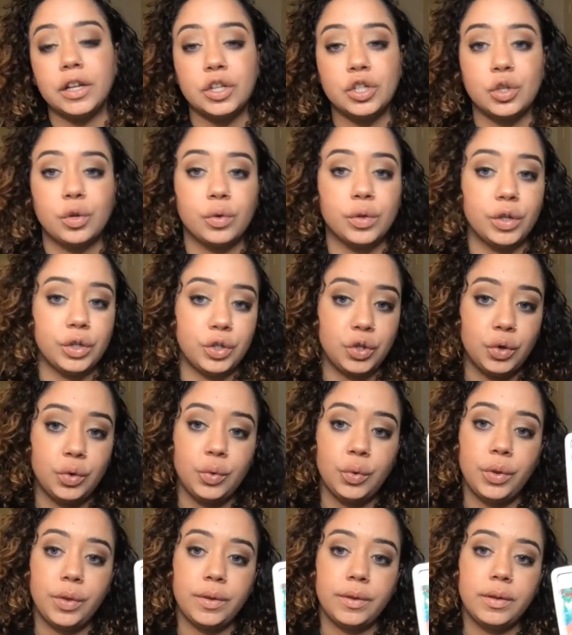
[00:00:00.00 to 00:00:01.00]
and show their
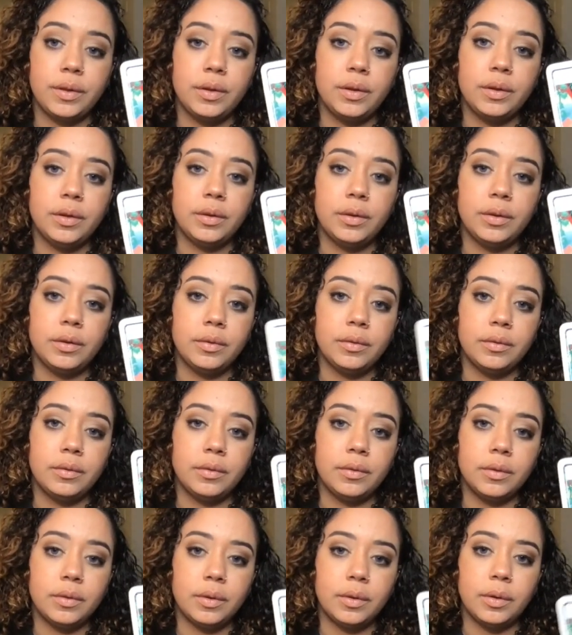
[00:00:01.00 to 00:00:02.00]
truth,
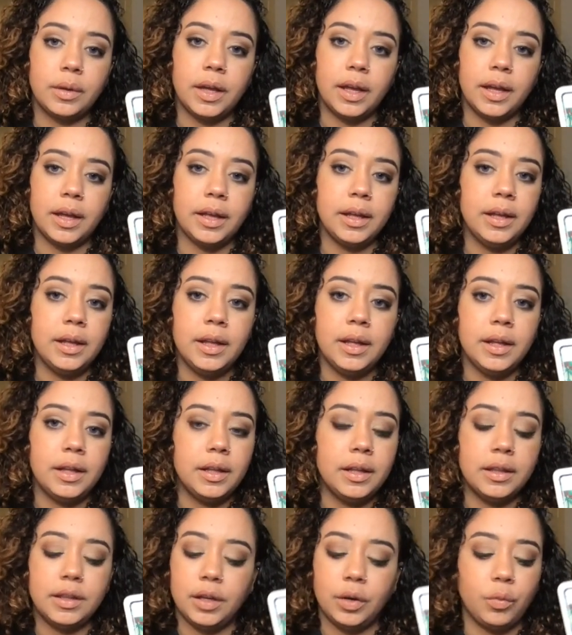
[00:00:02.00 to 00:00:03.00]
okay,
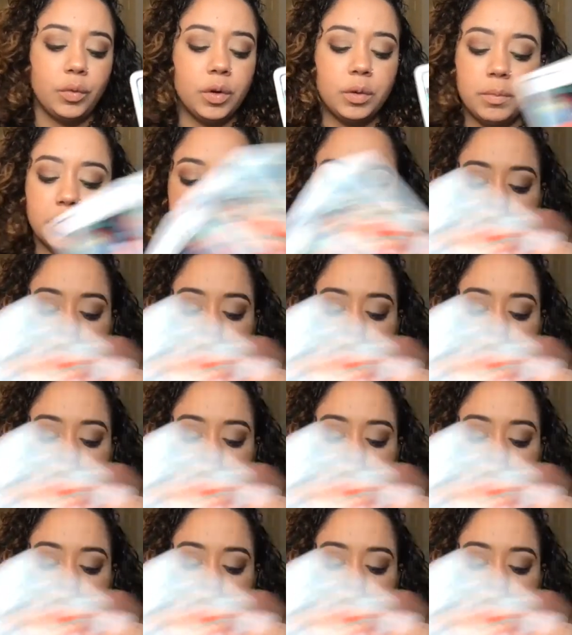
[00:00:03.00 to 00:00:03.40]
there wouldn't be